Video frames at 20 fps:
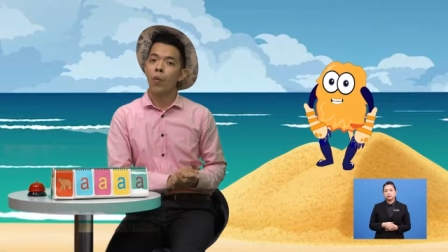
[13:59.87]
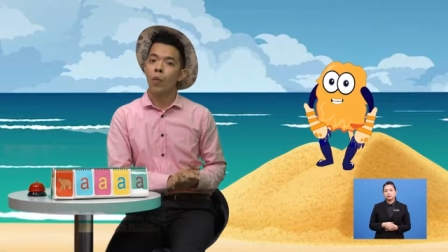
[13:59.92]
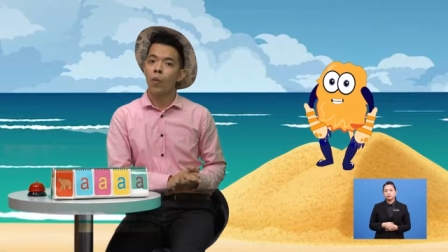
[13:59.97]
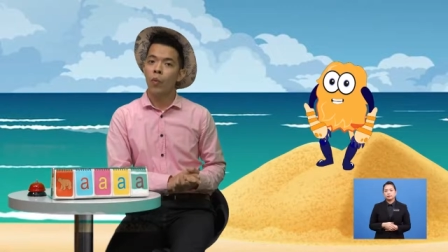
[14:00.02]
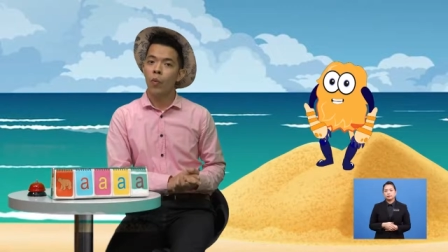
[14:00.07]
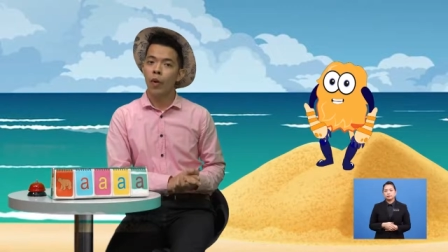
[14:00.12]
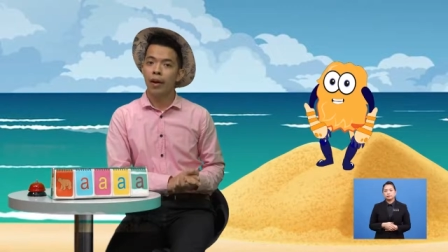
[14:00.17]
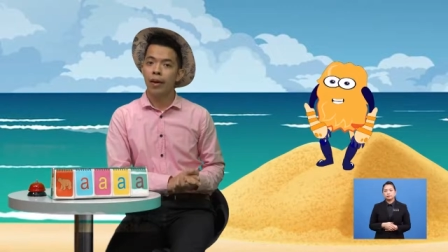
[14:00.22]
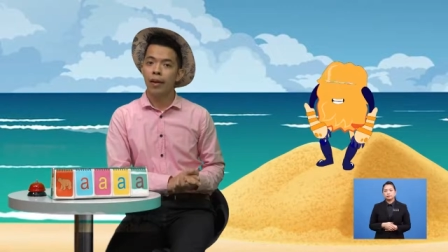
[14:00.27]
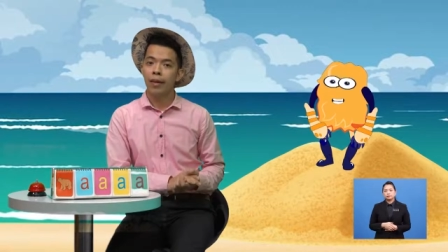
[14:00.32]

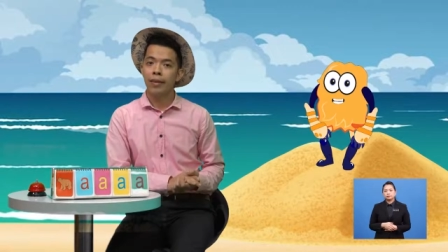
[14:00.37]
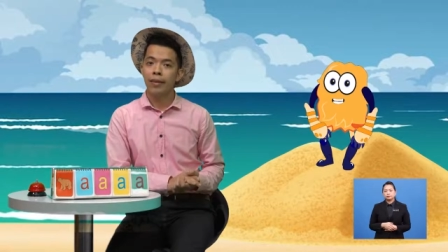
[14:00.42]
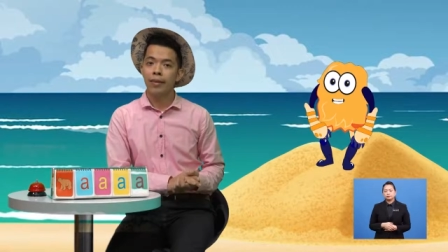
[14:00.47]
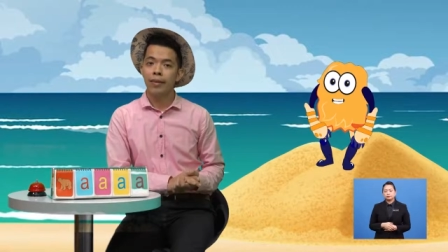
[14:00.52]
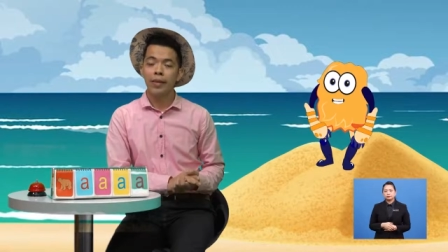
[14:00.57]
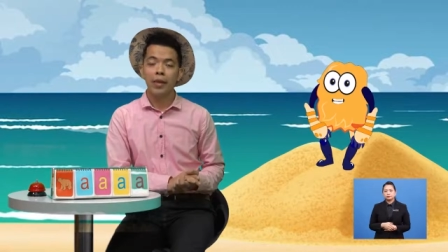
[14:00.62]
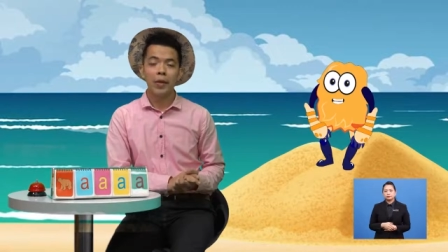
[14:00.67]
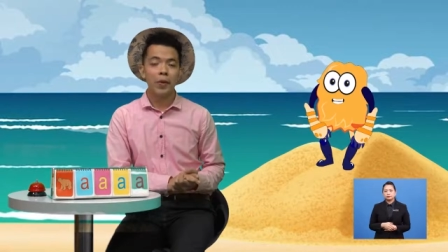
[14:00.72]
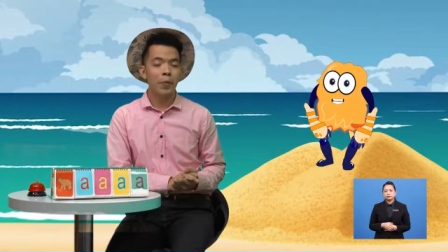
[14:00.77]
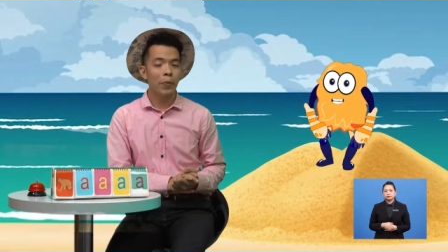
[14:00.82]

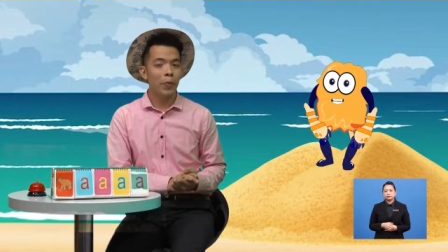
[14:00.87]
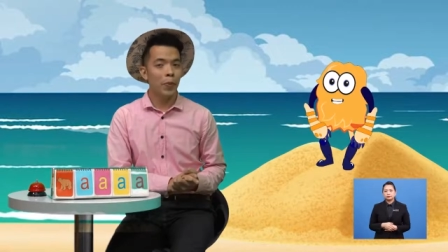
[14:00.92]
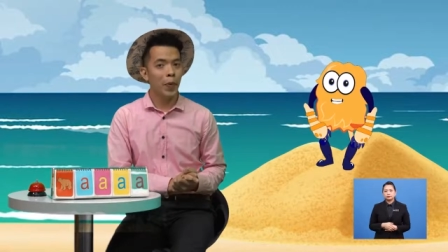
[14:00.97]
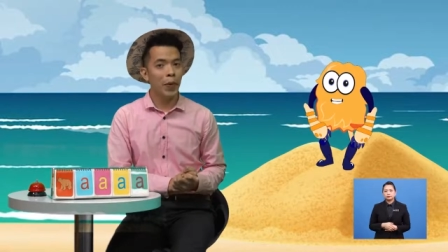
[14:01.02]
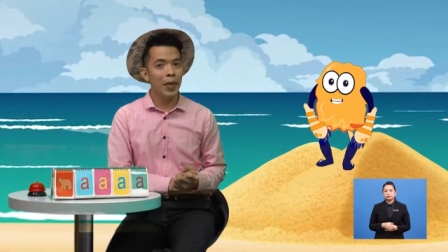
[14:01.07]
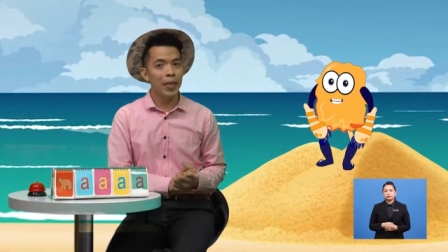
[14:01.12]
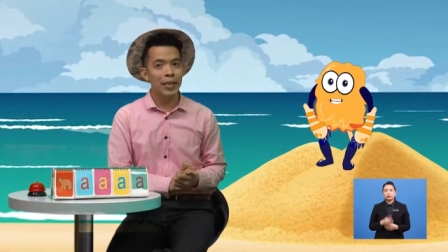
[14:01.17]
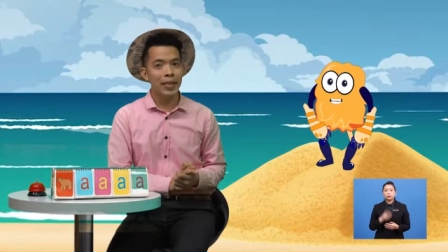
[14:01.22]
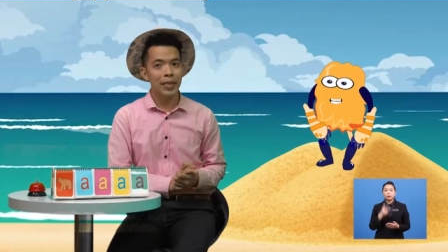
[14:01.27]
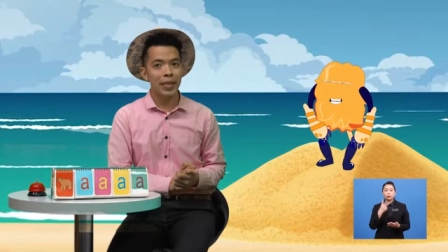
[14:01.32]
Well,
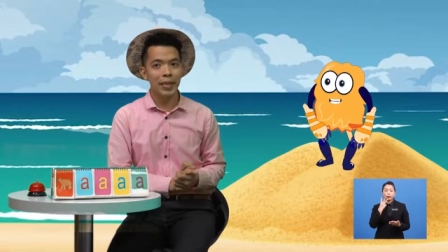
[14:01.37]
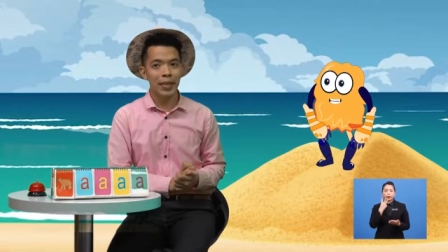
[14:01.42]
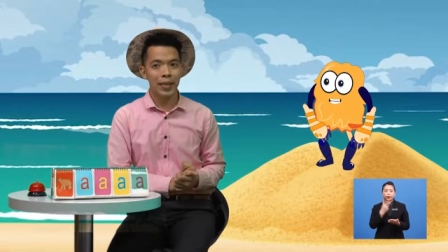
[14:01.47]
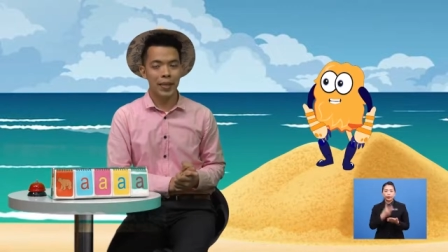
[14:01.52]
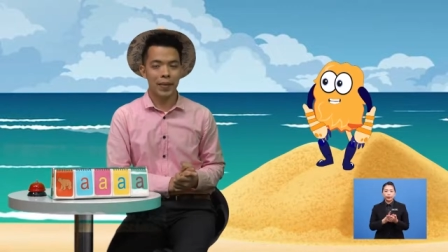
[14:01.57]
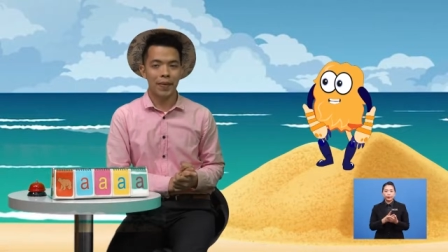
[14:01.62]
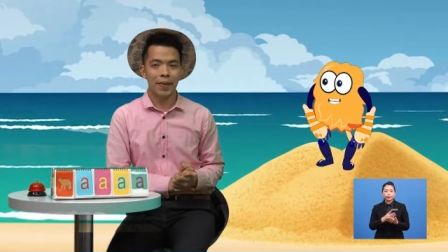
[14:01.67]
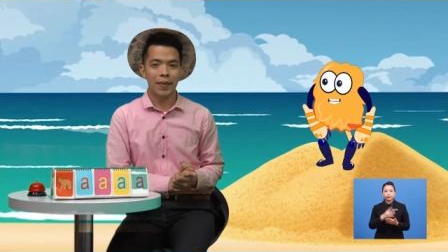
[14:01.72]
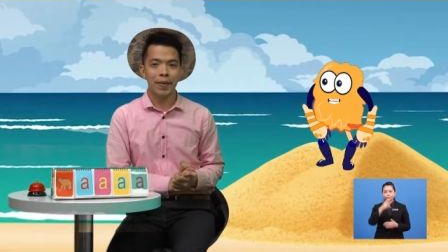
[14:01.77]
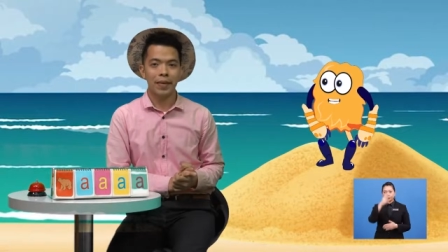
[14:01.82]
boys and
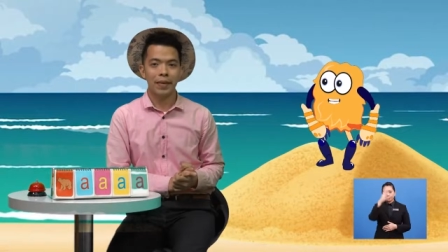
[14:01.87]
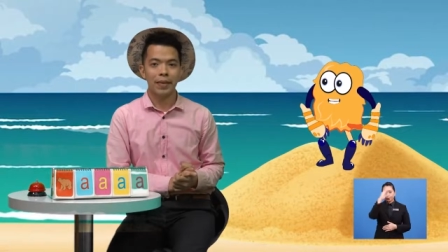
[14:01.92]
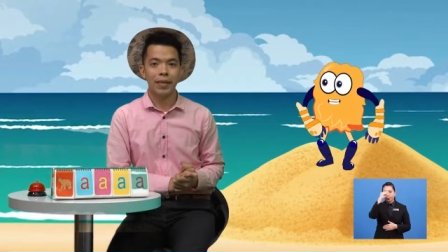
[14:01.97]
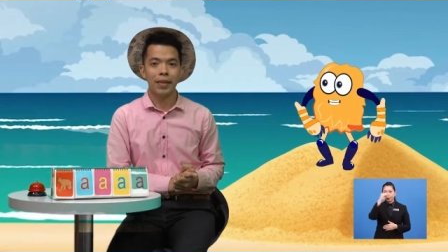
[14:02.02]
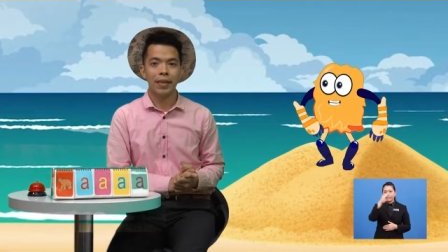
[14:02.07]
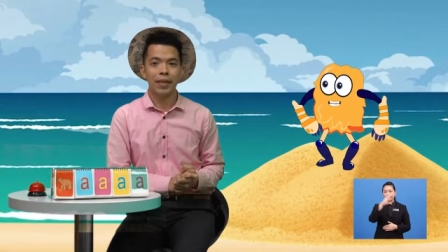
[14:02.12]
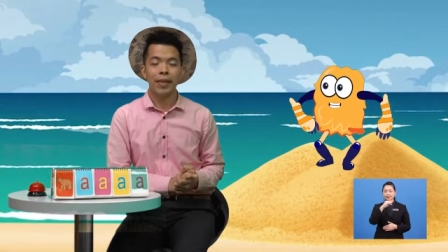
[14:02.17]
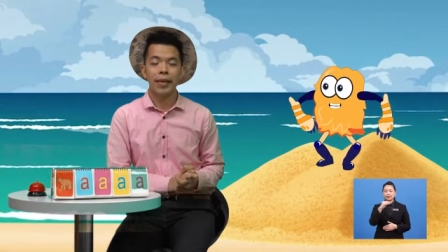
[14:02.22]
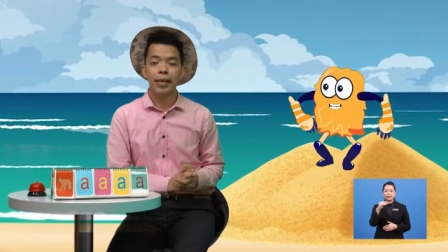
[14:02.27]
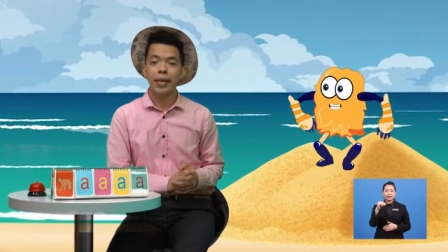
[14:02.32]
girls,
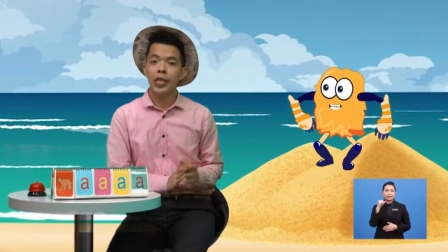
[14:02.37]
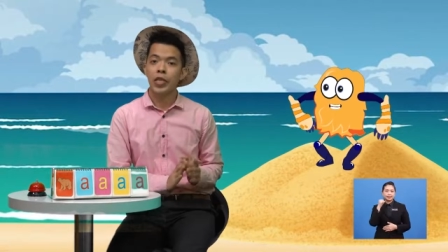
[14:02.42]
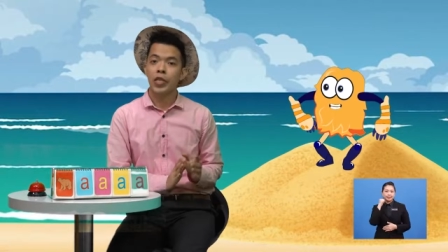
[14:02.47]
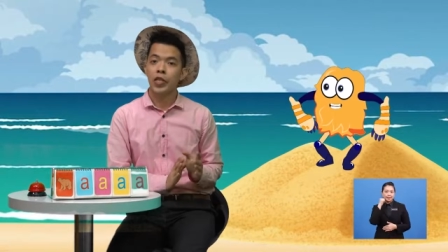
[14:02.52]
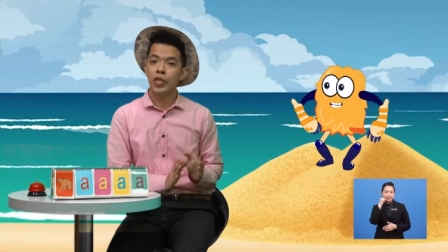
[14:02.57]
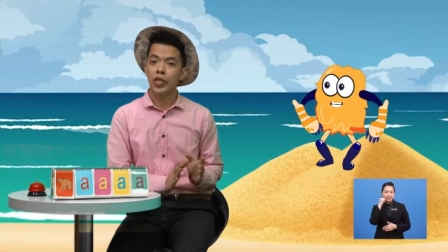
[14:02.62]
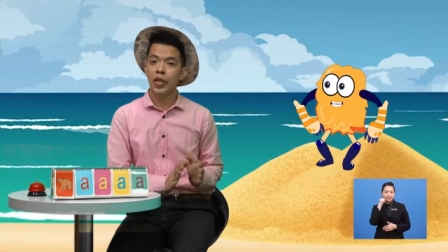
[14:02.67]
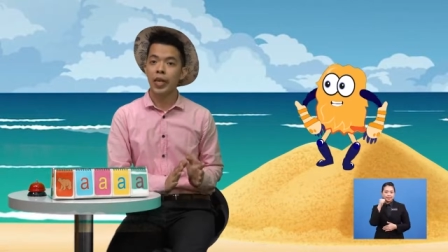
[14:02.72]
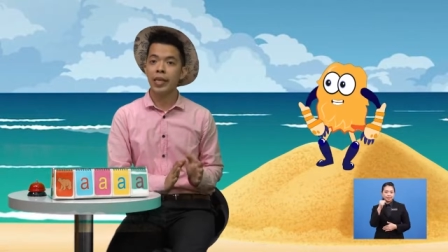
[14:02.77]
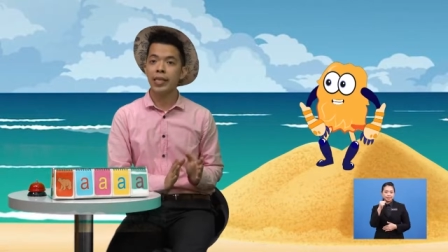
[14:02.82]

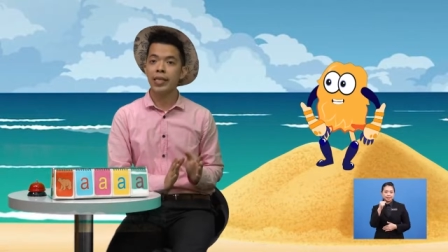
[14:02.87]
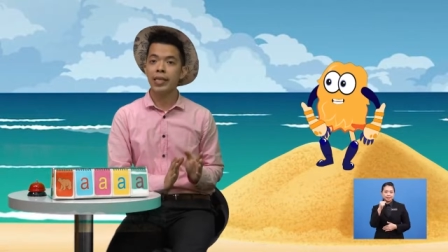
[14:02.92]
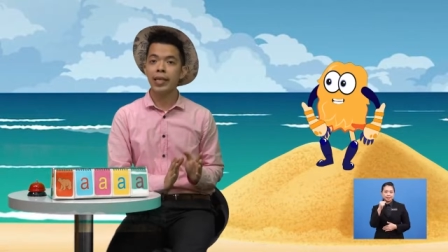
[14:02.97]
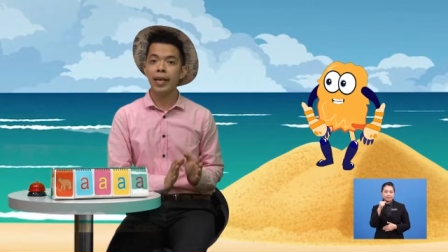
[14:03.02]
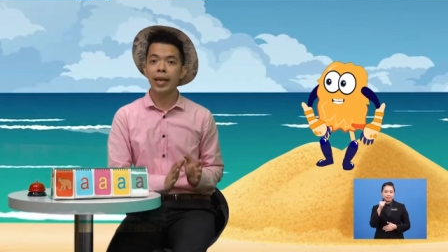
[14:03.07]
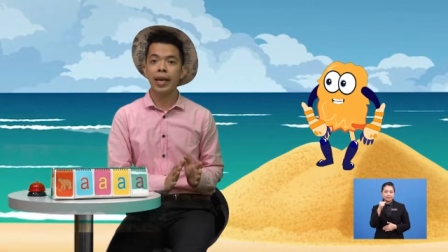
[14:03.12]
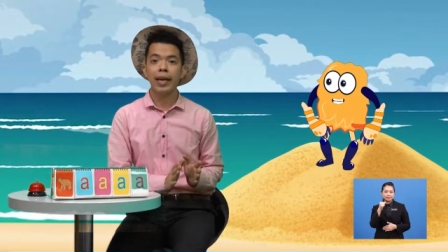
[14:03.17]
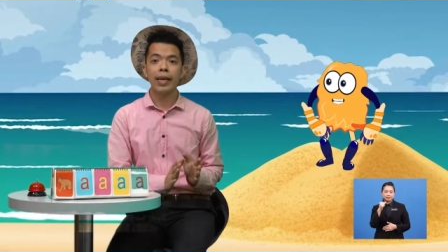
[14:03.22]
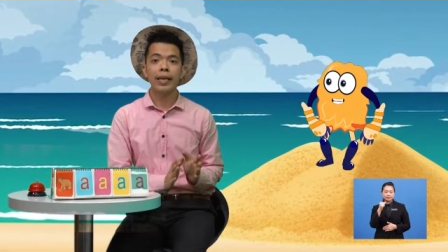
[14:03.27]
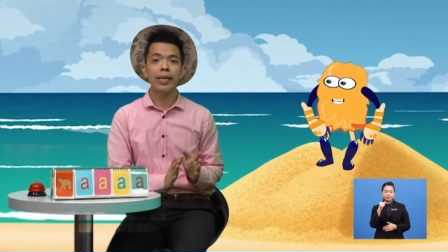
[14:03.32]
just
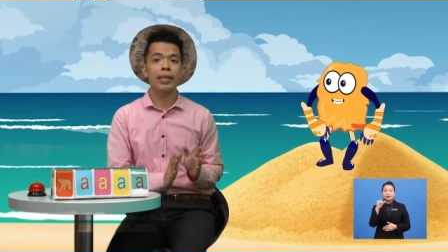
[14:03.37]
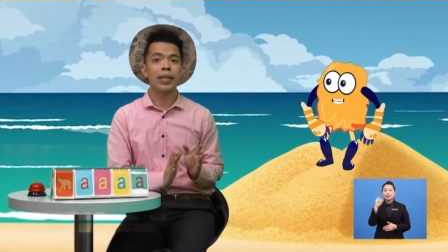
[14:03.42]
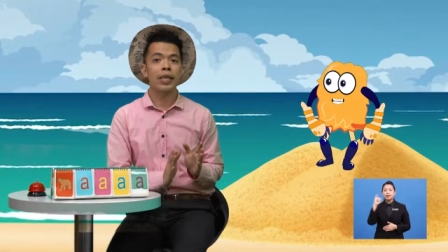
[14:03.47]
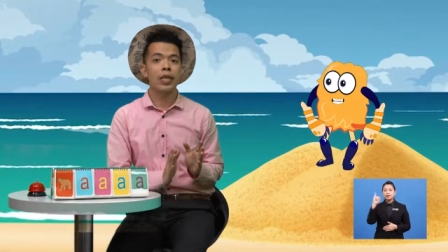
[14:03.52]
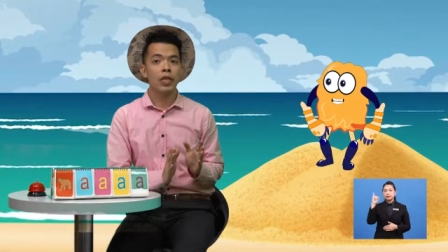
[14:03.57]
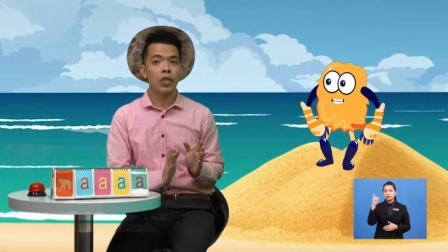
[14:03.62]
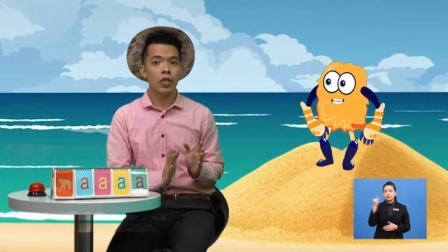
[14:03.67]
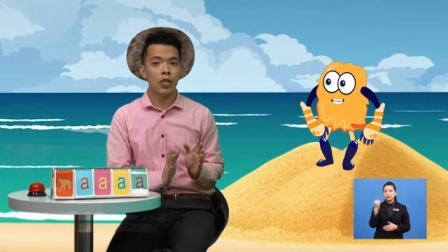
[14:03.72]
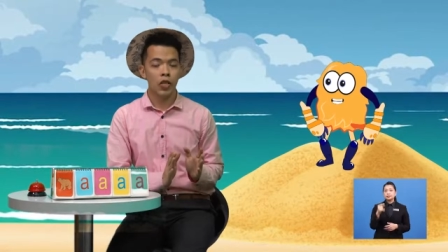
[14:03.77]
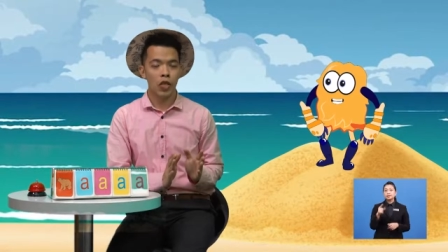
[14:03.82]
like
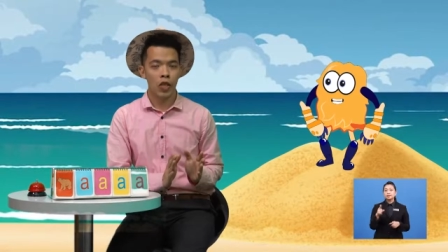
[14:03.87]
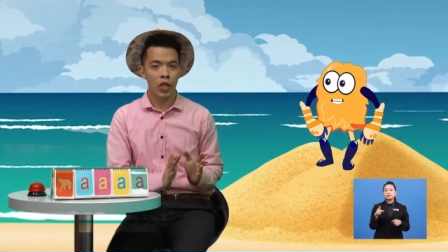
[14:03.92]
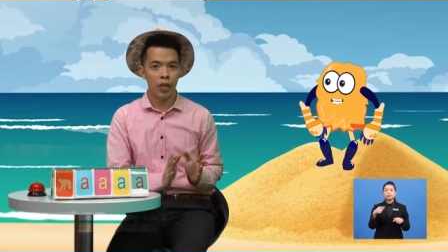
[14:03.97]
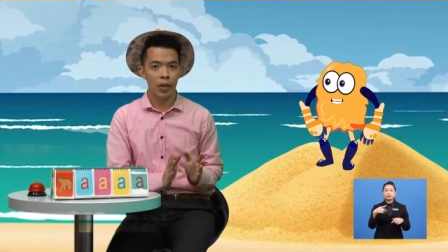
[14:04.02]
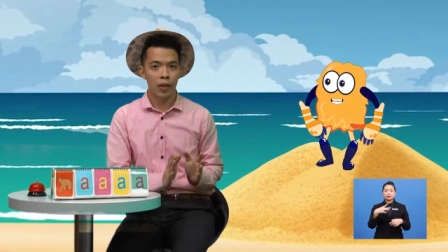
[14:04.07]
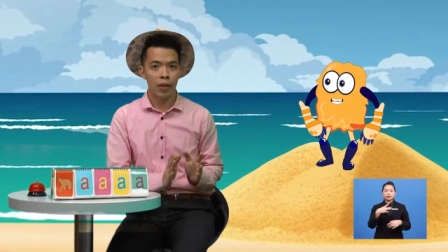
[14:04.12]
ch,